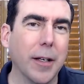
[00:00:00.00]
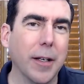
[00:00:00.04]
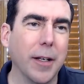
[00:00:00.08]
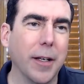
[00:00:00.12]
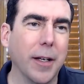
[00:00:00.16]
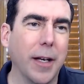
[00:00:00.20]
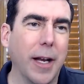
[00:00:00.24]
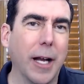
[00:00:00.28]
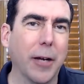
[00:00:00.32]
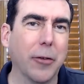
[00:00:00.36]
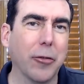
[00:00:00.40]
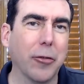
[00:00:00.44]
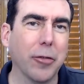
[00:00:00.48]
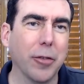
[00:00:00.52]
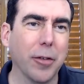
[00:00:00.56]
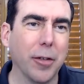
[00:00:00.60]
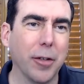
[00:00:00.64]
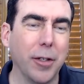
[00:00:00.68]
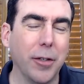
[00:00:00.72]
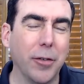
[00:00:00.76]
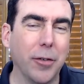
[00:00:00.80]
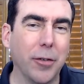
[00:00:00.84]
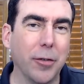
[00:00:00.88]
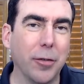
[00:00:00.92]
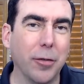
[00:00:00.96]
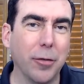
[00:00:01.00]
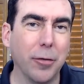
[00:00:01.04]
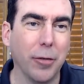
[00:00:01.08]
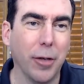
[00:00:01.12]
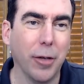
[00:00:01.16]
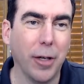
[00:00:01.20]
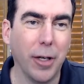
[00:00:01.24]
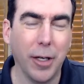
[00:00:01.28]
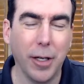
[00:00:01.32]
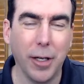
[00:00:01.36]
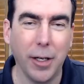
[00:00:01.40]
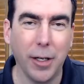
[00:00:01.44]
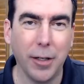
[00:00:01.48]
it actually leads to
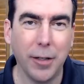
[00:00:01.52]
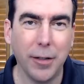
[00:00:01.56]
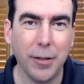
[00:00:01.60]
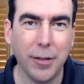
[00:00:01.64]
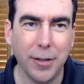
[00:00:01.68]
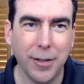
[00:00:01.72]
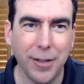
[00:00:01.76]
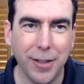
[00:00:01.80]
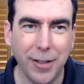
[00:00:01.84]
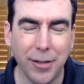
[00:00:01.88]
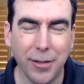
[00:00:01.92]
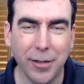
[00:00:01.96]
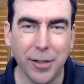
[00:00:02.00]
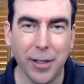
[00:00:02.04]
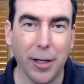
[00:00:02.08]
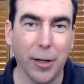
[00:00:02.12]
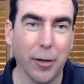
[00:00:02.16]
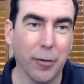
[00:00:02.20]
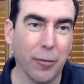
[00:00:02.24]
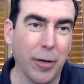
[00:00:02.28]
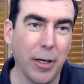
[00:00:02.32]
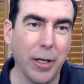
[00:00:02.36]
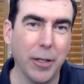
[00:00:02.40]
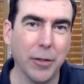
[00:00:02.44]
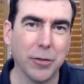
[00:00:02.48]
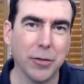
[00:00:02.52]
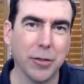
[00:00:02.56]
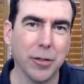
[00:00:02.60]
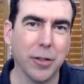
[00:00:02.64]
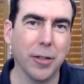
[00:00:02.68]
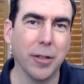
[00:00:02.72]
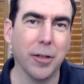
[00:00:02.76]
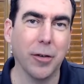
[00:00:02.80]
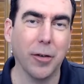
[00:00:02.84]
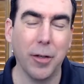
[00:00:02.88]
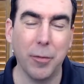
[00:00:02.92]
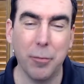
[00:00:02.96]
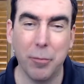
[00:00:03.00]
a
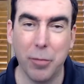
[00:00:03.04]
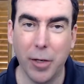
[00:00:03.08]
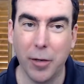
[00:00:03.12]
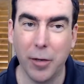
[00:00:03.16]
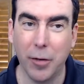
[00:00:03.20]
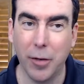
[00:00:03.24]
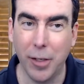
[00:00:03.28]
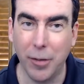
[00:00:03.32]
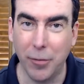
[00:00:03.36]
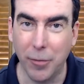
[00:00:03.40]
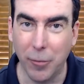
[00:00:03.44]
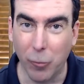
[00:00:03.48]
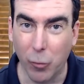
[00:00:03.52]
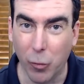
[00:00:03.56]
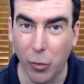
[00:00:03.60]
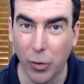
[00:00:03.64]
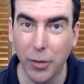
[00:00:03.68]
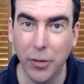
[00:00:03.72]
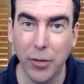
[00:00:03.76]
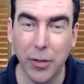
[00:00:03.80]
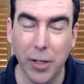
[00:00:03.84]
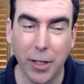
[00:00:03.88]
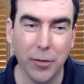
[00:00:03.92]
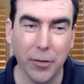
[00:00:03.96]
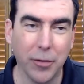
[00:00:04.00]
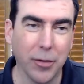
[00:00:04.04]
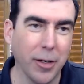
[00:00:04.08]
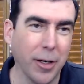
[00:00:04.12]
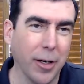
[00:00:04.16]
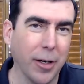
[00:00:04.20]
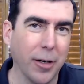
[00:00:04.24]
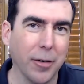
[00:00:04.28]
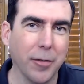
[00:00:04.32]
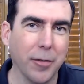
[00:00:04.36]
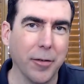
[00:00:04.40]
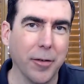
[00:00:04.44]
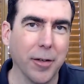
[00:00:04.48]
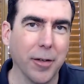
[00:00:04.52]
deceleration and, and even worst case
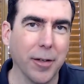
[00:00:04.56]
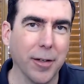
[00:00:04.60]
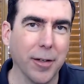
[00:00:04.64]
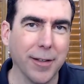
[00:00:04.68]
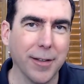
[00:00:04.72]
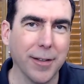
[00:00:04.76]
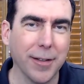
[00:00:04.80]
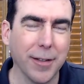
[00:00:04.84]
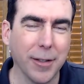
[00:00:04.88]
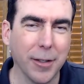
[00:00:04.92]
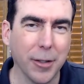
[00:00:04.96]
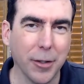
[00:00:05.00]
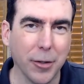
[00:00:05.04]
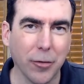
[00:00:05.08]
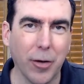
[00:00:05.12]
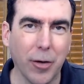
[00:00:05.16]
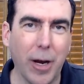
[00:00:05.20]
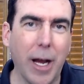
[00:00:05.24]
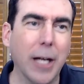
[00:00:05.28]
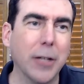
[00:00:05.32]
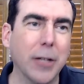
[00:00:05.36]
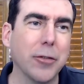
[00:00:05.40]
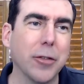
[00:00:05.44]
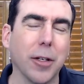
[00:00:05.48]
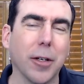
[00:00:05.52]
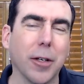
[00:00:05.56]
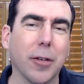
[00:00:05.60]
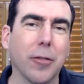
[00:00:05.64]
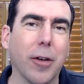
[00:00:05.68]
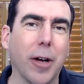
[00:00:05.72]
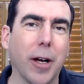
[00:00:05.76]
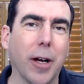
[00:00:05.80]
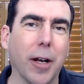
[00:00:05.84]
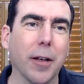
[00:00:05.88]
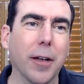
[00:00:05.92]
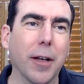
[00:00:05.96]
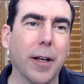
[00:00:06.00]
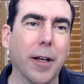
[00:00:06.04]
scenario, contraction in
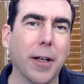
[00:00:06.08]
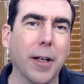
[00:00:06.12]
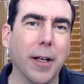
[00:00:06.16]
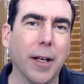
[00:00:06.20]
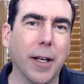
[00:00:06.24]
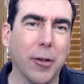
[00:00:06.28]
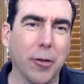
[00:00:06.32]
credit.